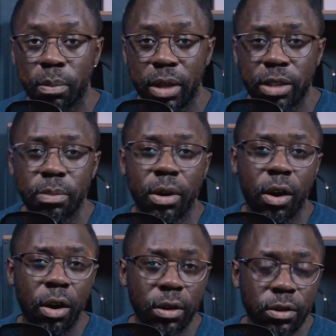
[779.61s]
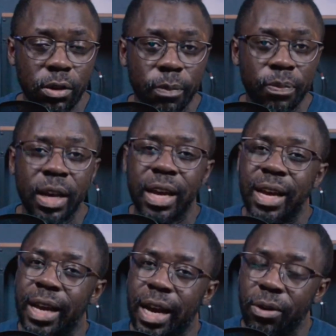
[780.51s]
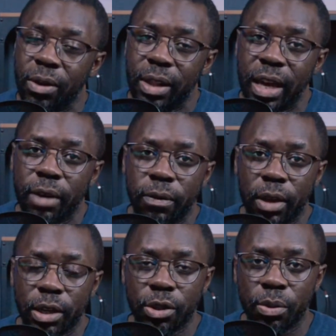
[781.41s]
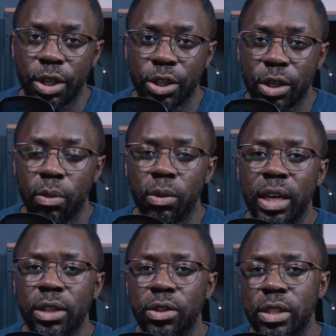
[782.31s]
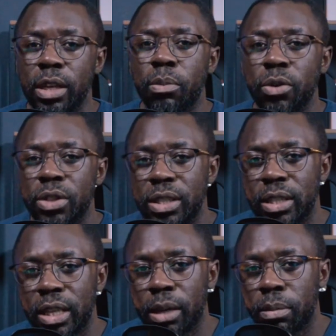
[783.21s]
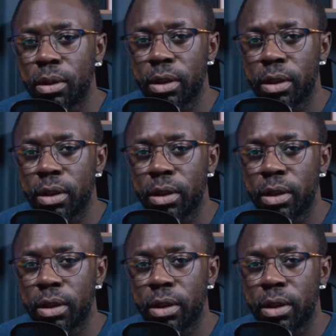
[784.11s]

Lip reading: plus. But also, I don't like fluctuation. I would like to see a more stable